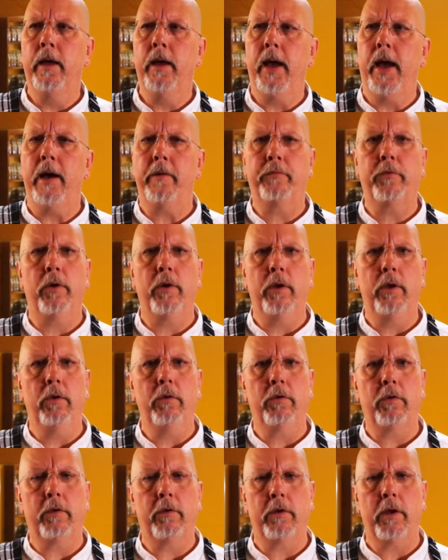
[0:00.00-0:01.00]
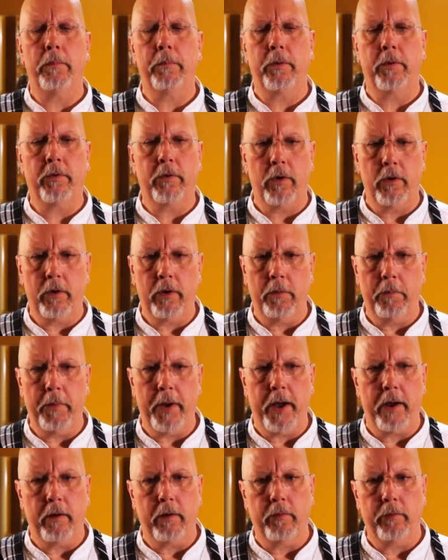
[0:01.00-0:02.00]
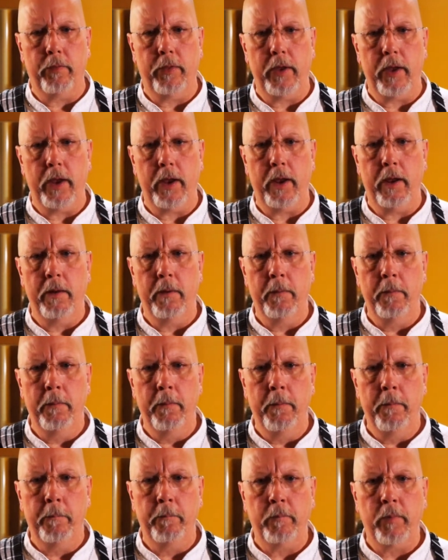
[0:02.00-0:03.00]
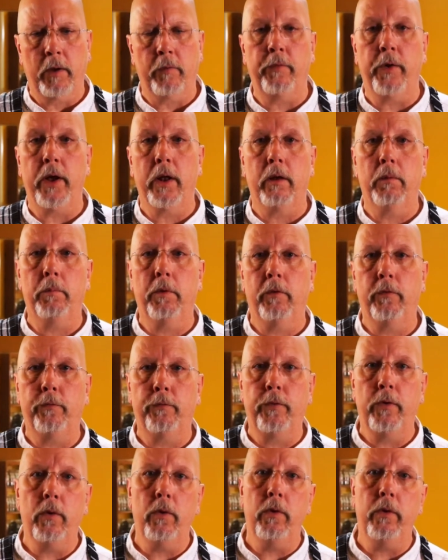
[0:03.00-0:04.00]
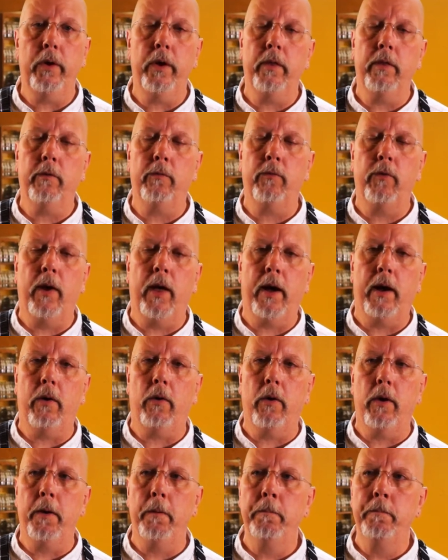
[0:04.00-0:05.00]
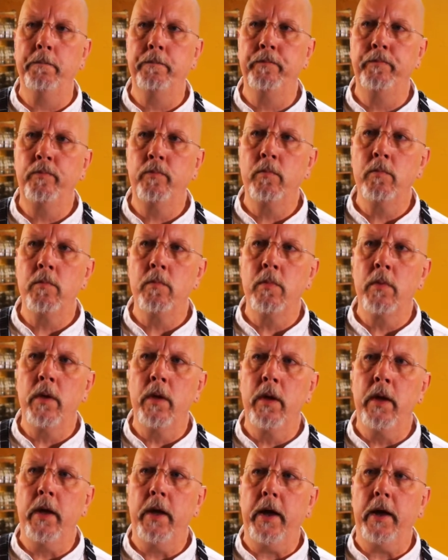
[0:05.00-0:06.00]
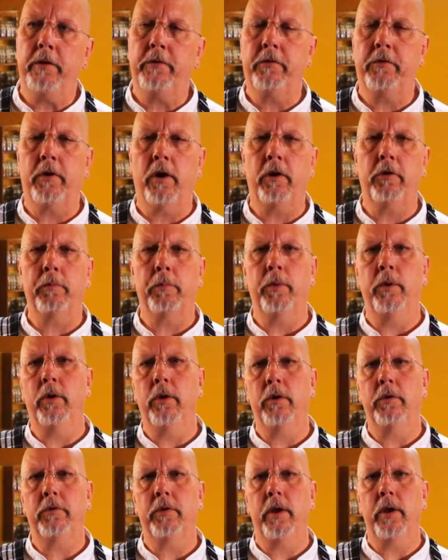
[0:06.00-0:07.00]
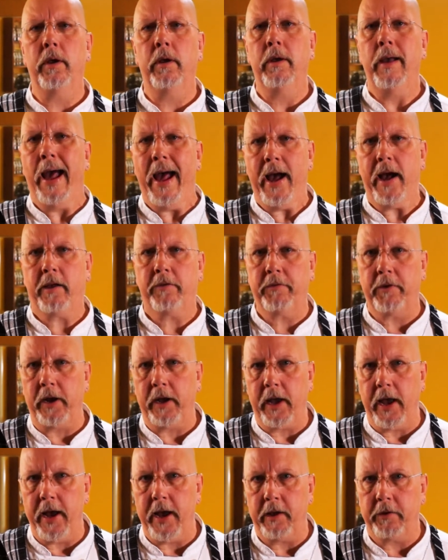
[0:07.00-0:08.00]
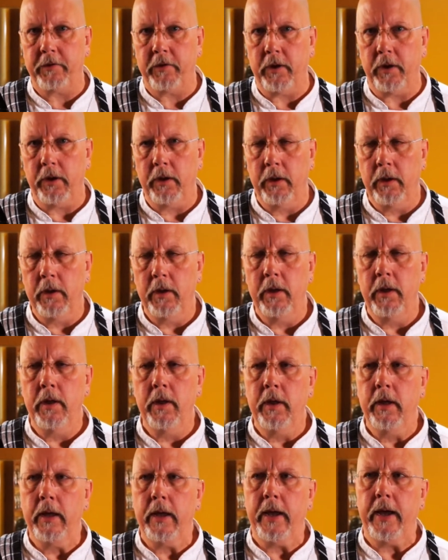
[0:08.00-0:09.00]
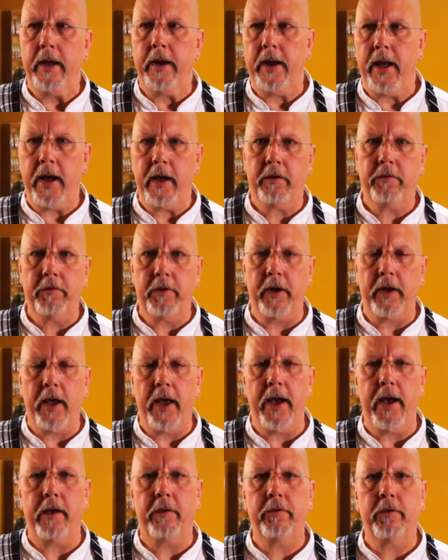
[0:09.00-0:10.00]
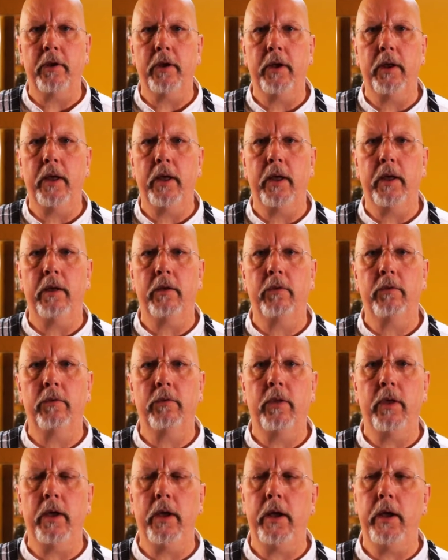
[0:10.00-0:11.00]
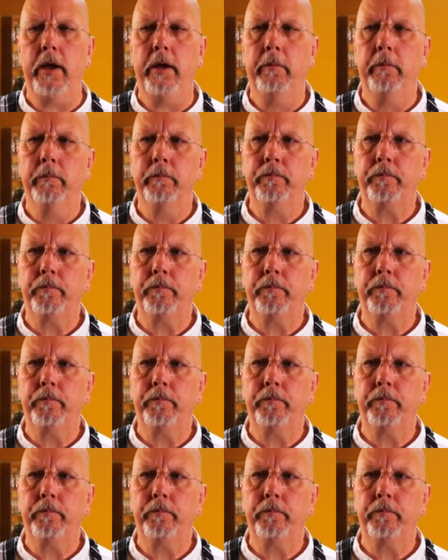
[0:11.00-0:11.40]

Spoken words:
After it uses up a certain amount of the available food in the flour, it starts producing acetic acid. And acetic acid is the